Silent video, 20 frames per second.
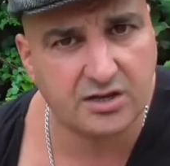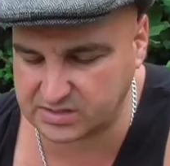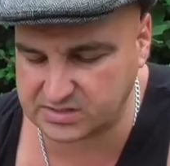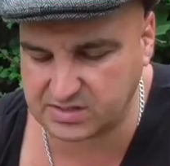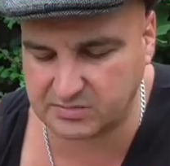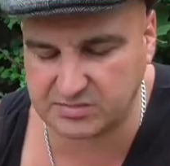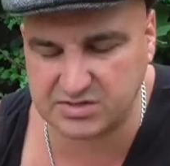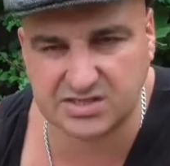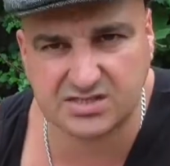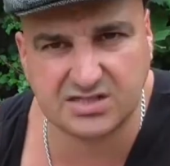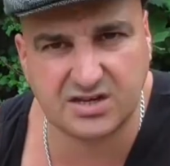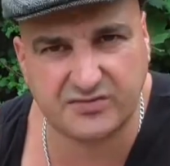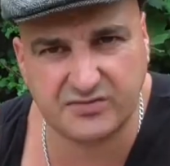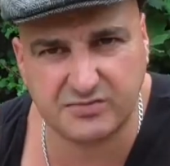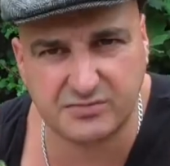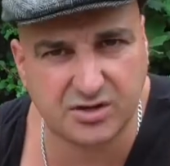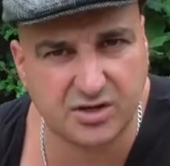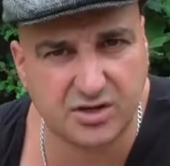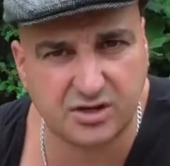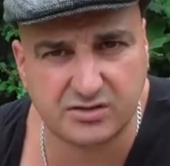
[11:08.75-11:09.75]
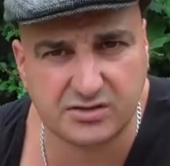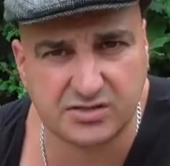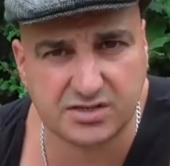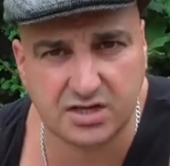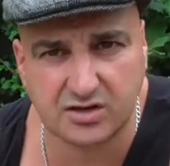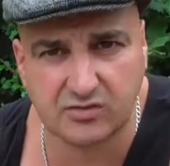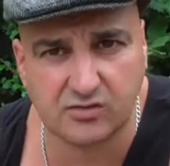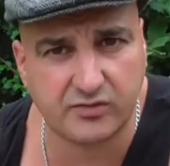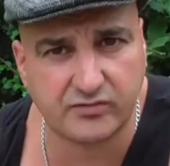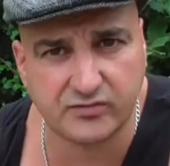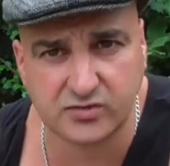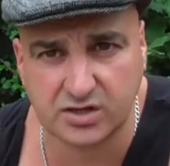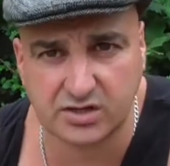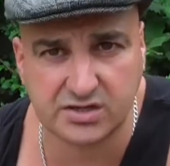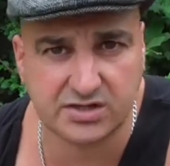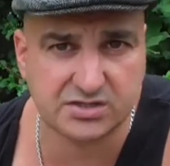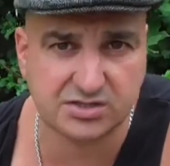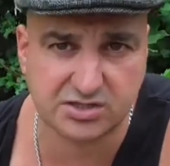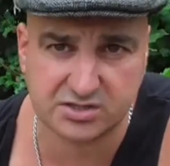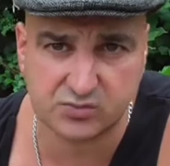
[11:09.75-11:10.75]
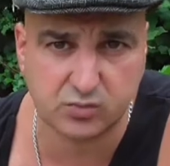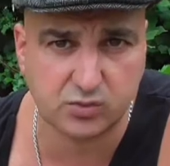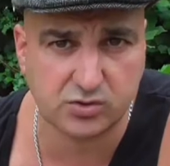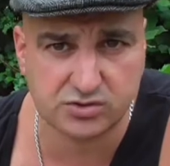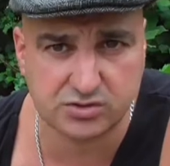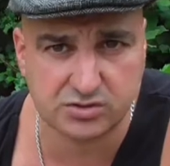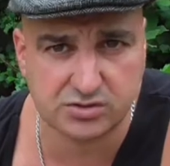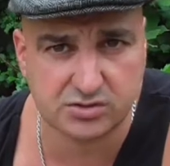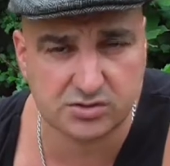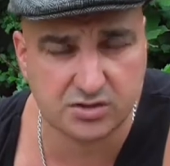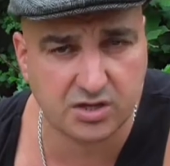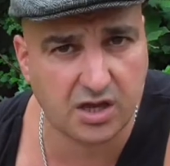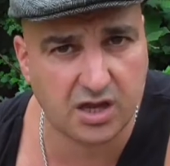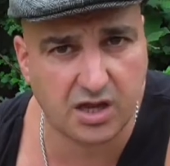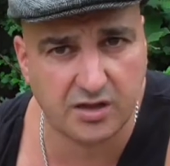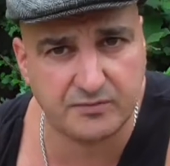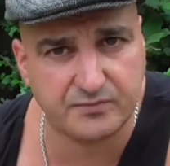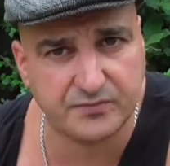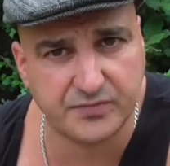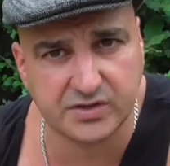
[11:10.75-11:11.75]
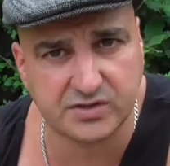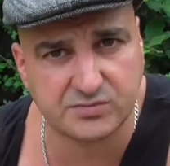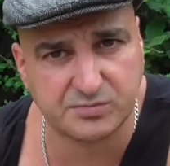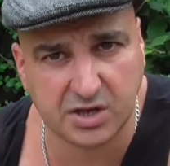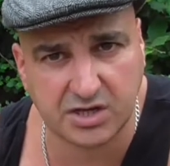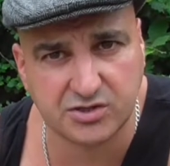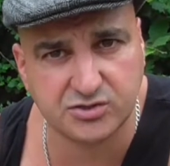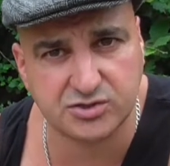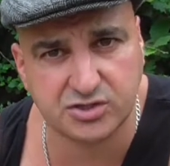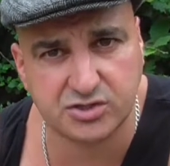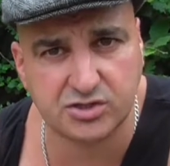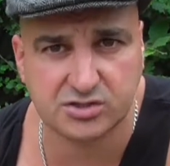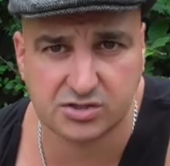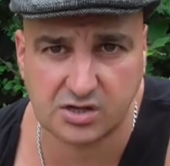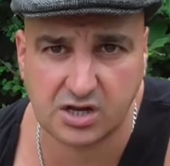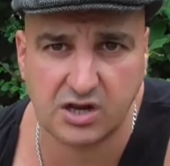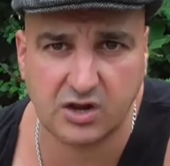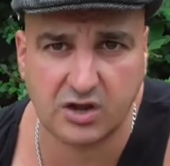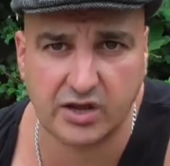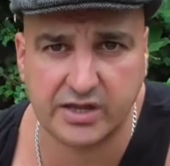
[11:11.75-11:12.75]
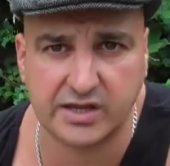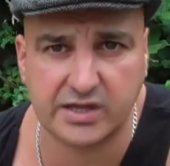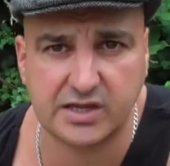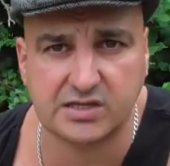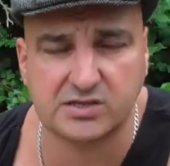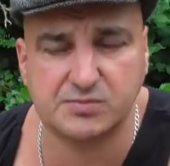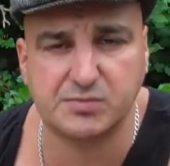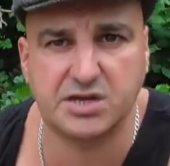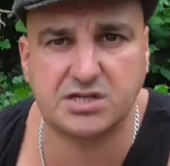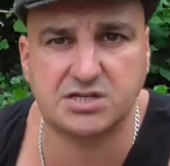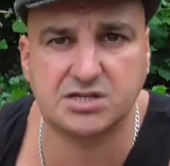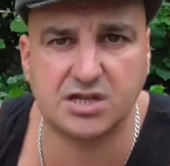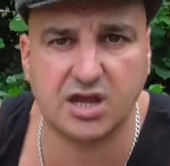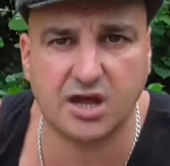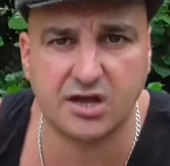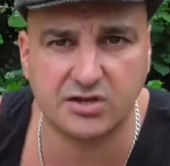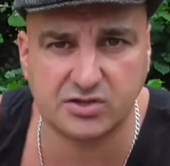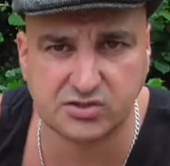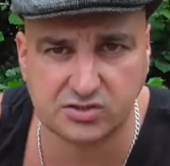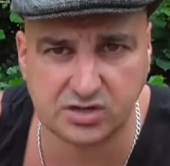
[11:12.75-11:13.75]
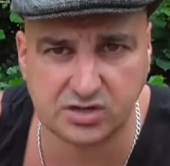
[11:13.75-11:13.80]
Some of the stuff from the garden centre I've tried just wasn't as pungent as I like it, especially going to